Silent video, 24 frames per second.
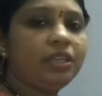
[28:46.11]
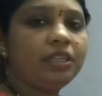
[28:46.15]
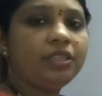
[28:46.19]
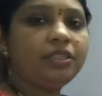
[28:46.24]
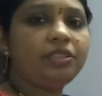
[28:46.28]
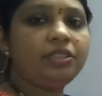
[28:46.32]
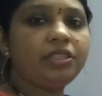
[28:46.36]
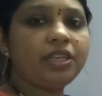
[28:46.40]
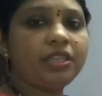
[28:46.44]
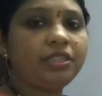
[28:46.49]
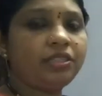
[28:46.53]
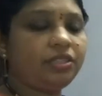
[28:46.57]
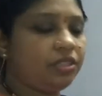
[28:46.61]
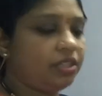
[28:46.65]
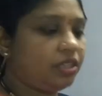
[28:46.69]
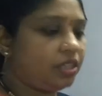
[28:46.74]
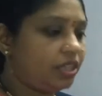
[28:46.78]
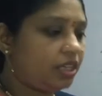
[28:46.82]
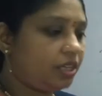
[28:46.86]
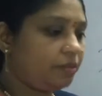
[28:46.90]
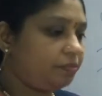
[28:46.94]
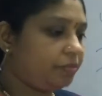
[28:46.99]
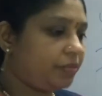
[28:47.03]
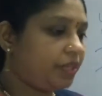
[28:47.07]
just
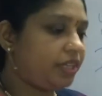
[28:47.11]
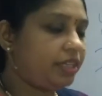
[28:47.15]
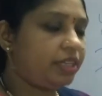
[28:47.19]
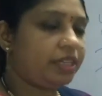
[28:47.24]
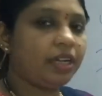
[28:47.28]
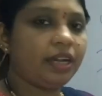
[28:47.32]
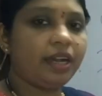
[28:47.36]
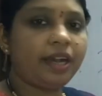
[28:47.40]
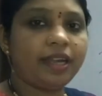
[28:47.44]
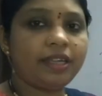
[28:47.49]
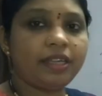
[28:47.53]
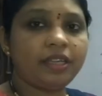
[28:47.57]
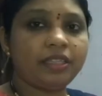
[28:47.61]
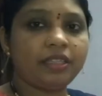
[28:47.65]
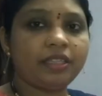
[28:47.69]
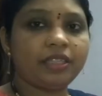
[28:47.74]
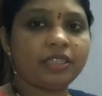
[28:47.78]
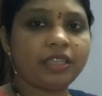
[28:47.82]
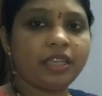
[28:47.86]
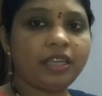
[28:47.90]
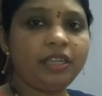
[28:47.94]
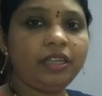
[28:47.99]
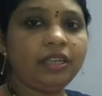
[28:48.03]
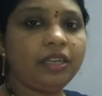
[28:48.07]
keep that card
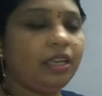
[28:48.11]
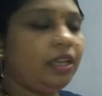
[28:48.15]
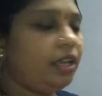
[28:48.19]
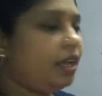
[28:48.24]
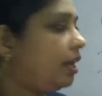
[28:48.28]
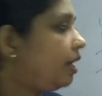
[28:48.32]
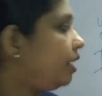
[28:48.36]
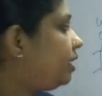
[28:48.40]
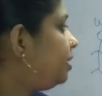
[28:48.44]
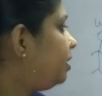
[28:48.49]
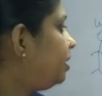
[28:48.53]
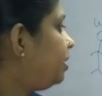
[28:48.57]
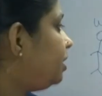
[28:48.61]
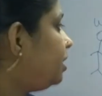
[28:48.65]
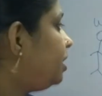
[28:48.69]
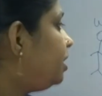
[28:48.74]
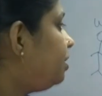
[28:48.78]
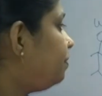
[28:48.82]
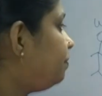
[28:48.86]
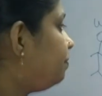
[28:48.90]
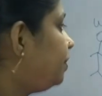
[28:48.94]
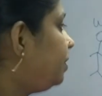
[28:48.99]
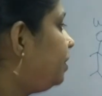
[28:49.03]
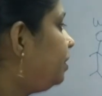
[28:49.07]
inside, and
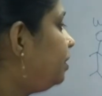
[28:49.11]
he